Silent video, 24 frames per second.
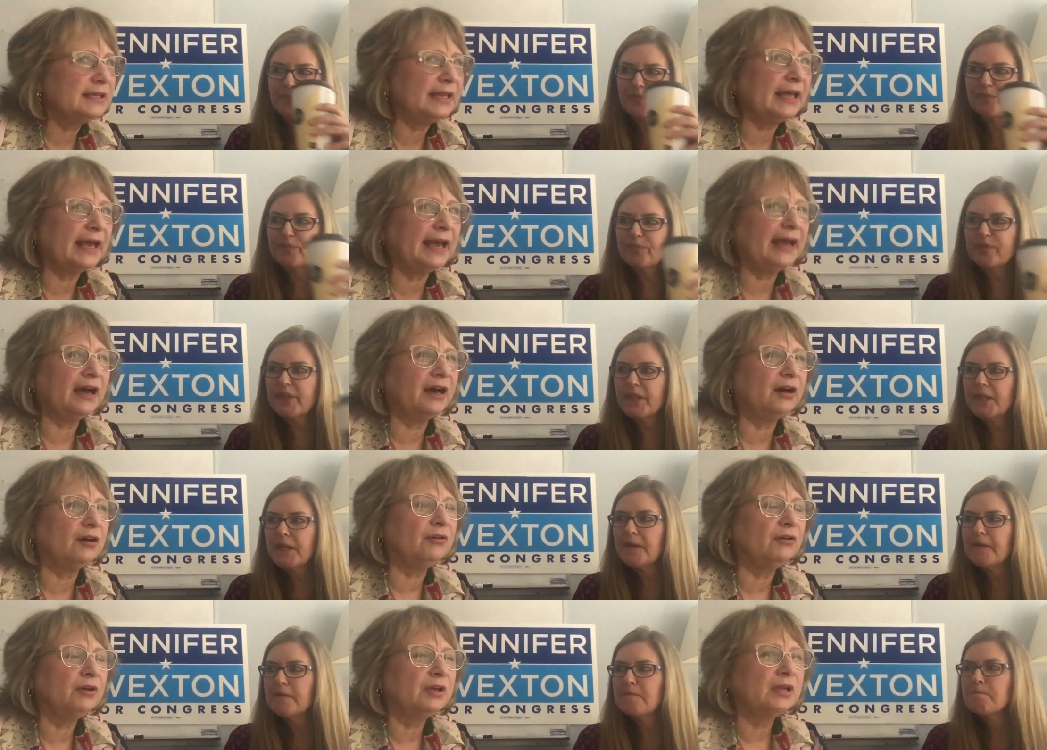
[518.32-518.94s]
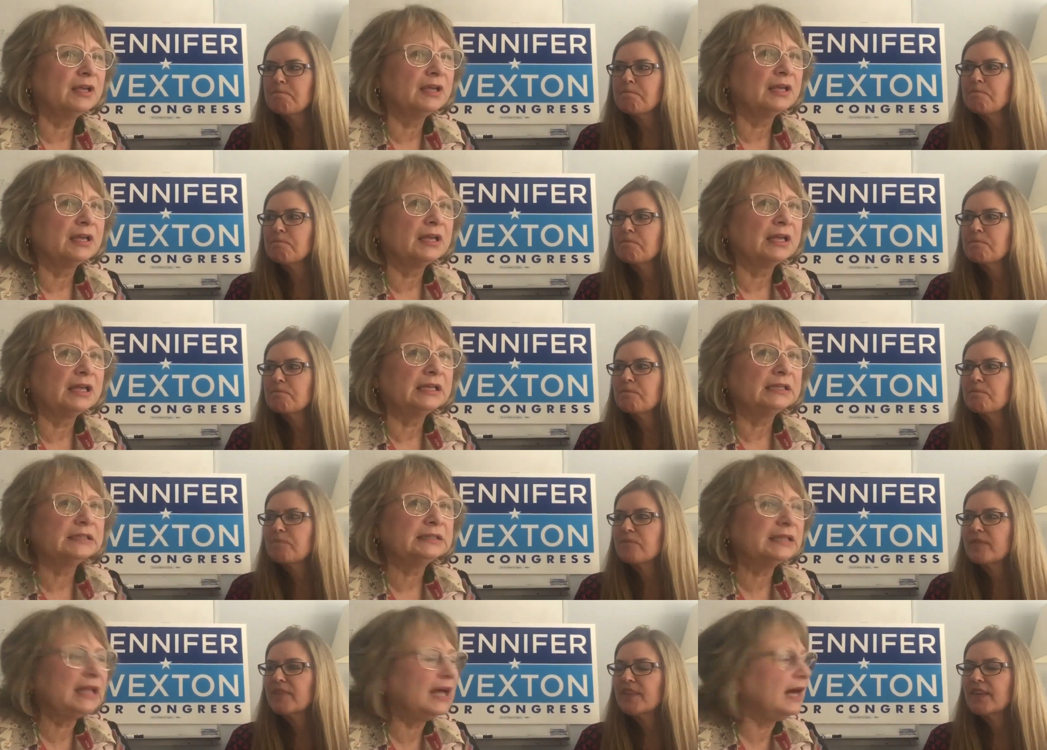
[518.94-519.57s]
Speaker 1: now
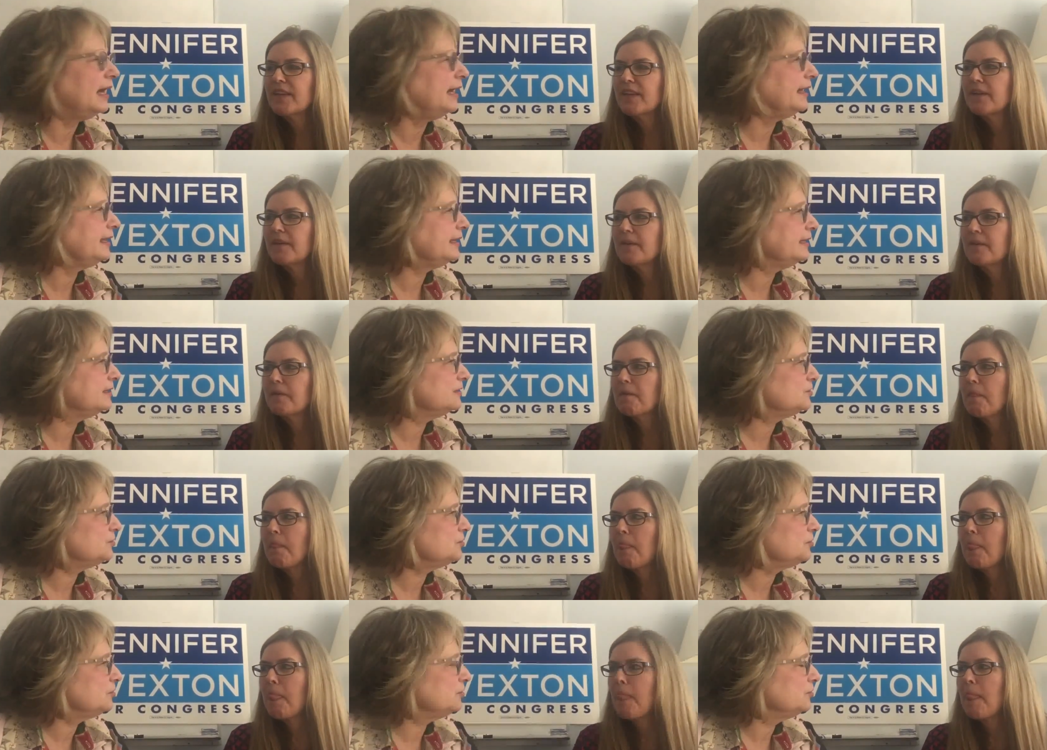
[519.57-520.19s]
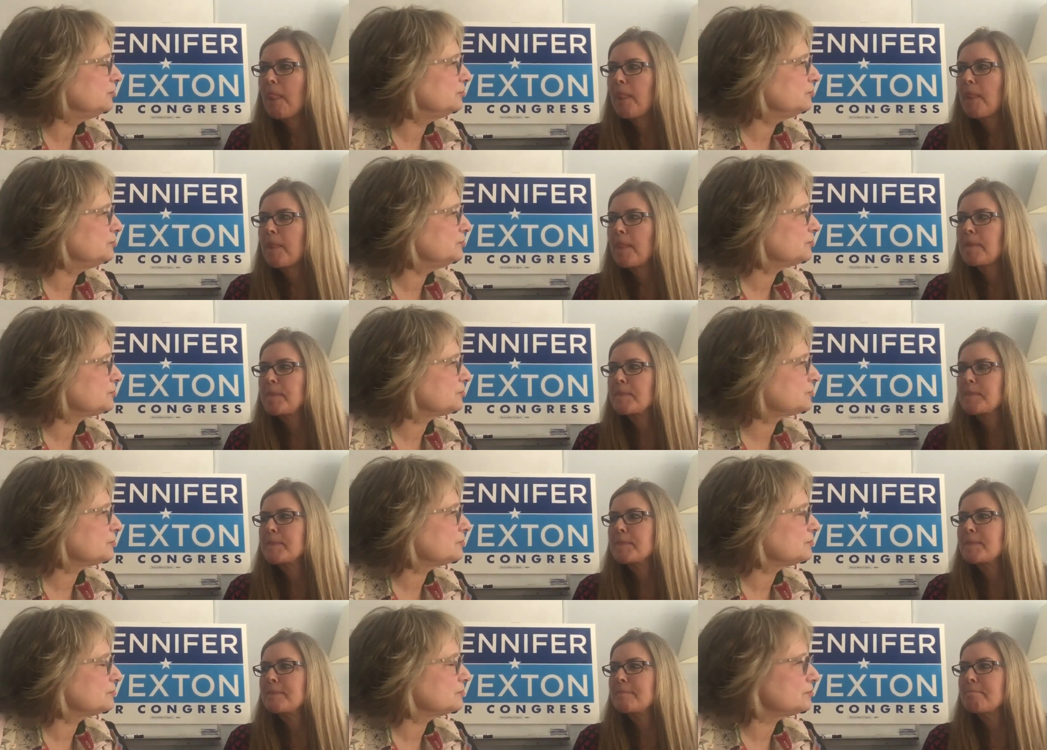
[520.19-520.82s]
lie is used
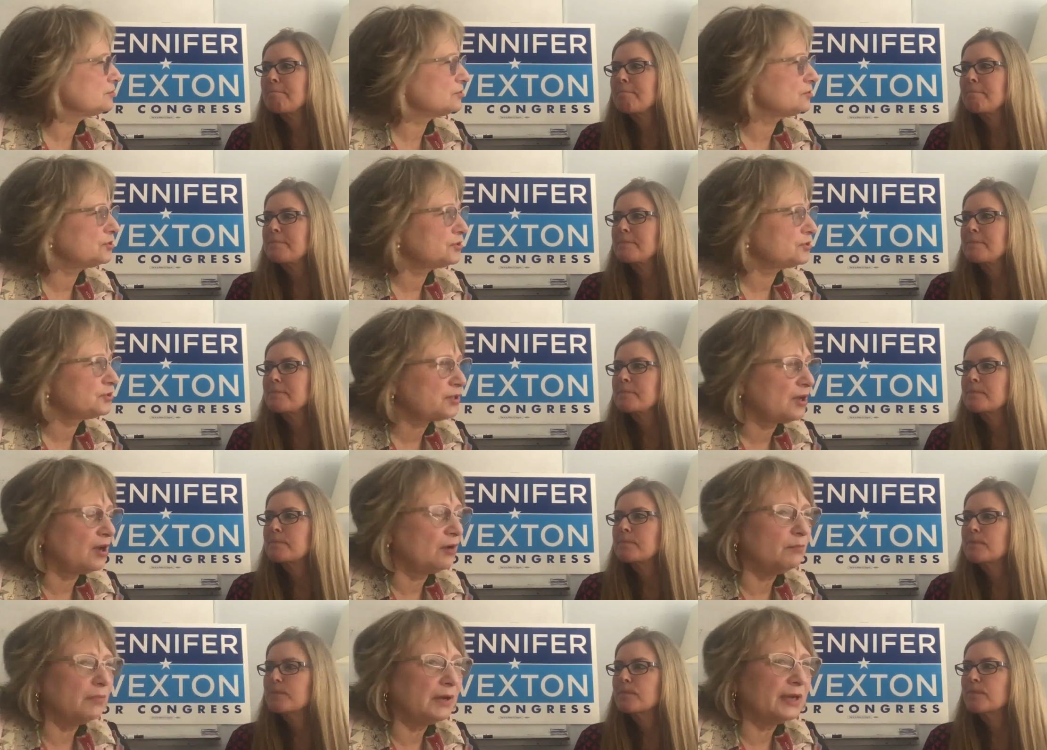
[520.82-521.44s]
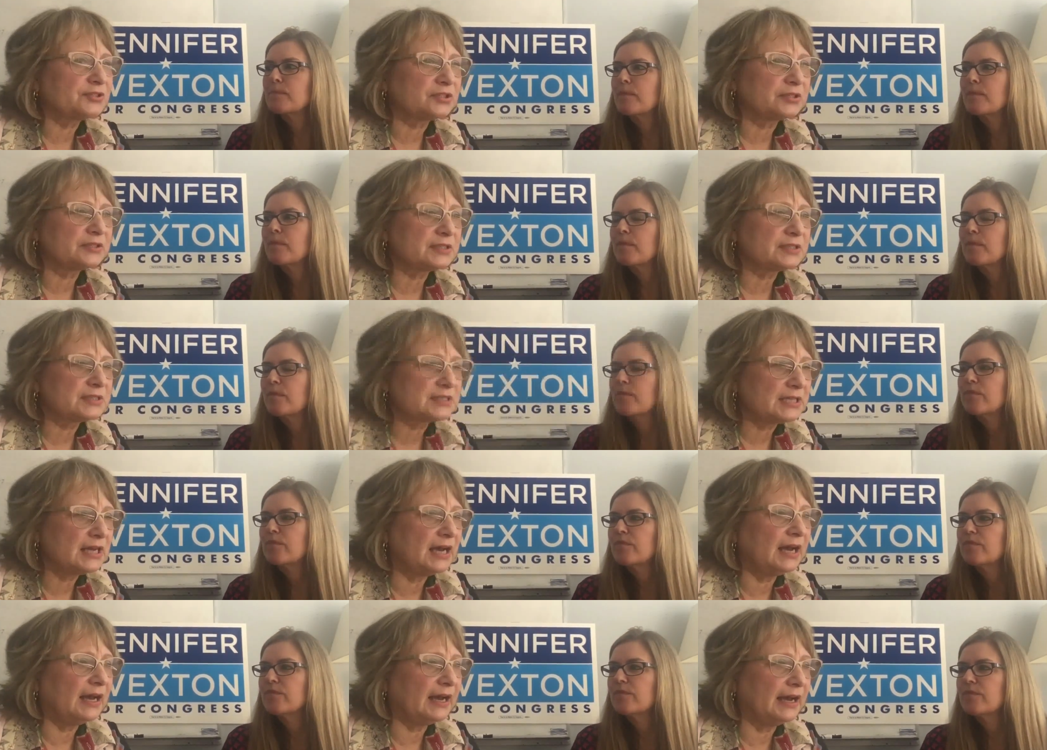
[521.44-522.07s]
so much of the
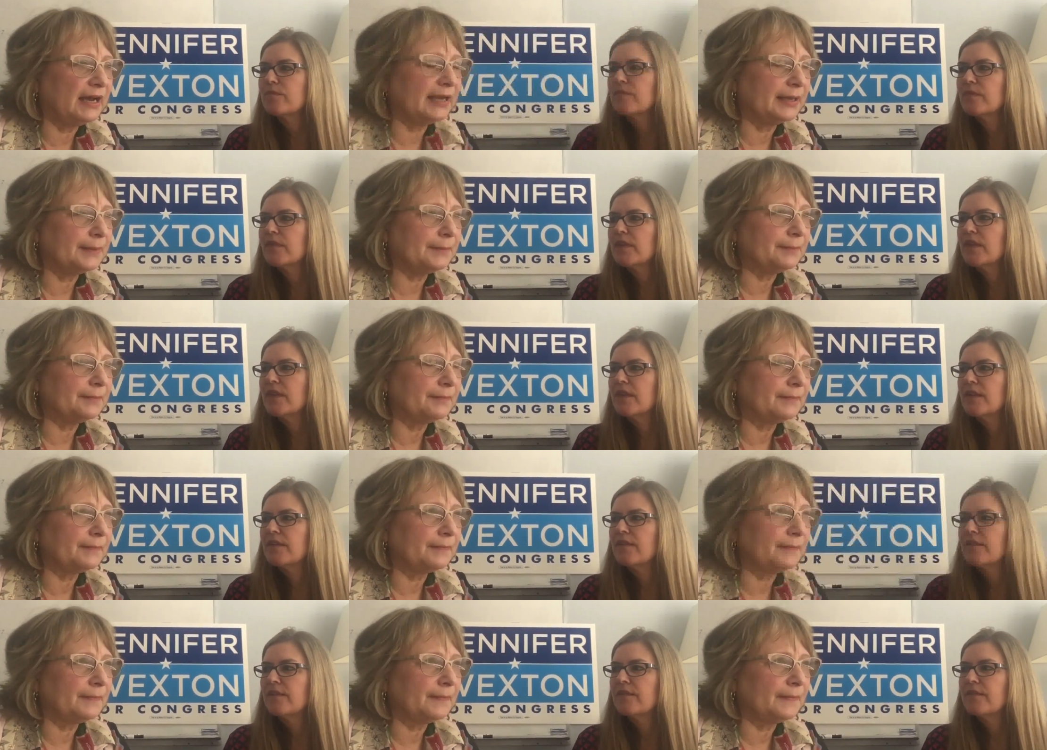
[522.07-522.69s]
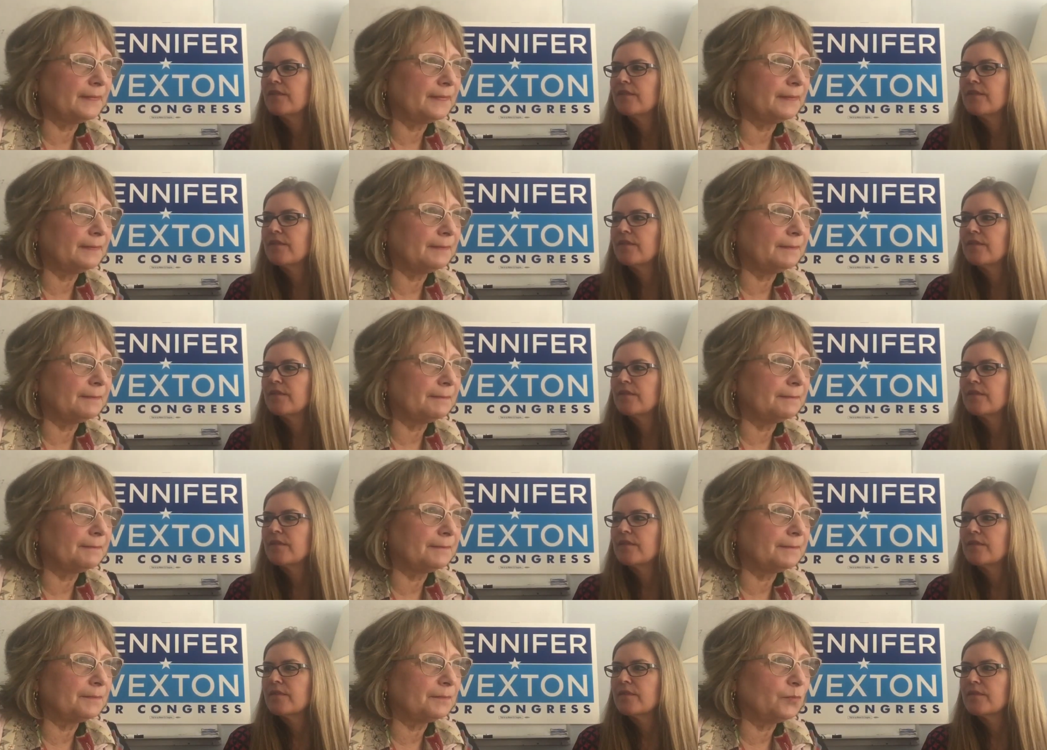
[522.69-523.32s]
time
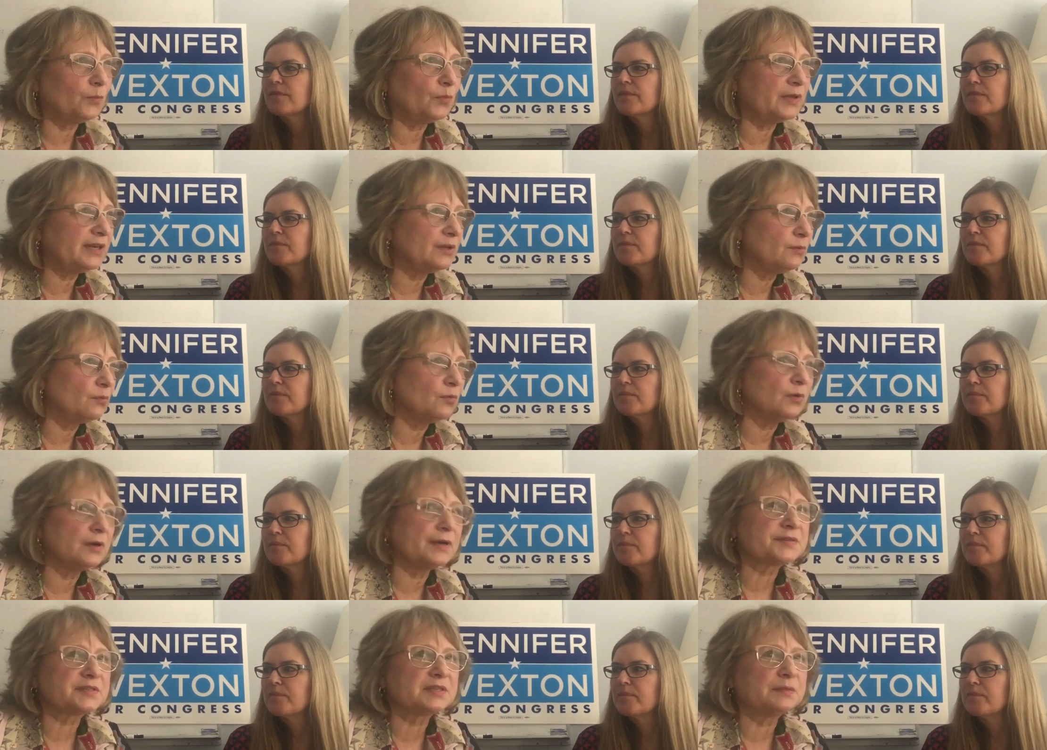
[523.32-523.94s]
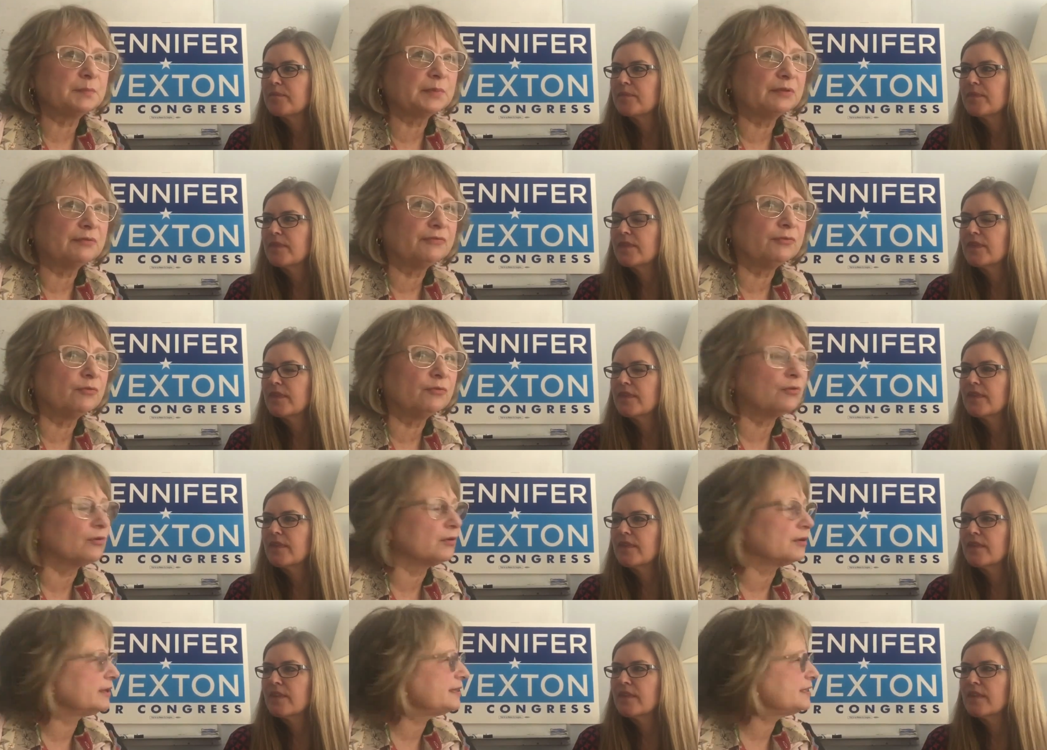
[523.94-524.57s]
when it wasn't
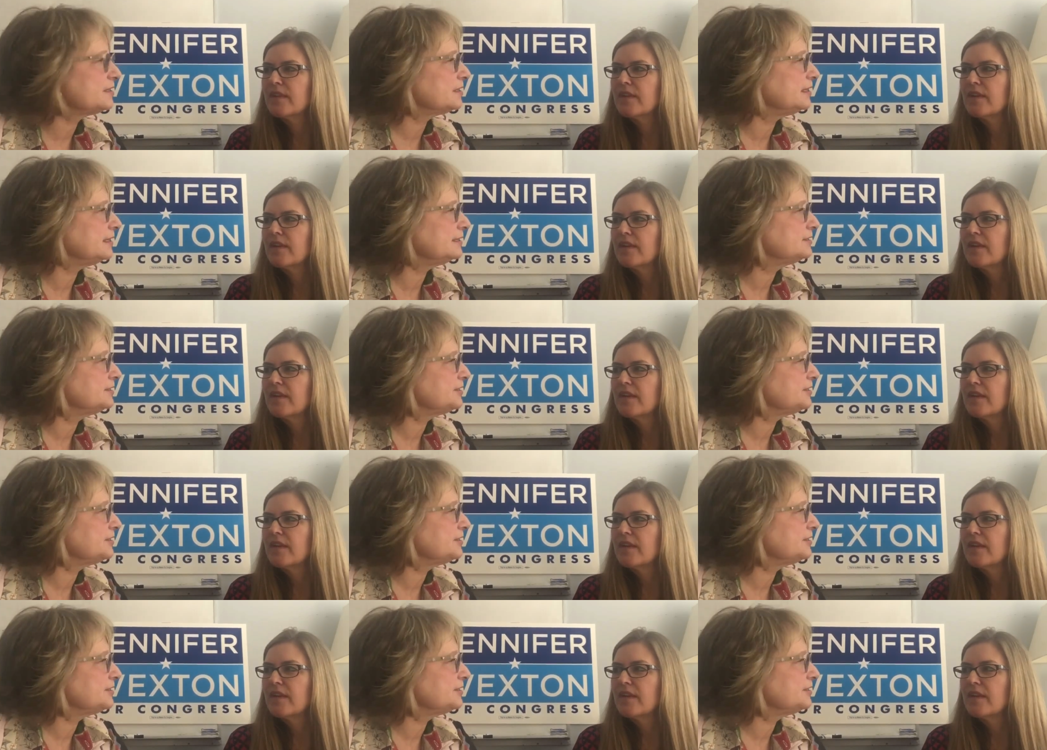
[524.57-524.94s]
before? Is it a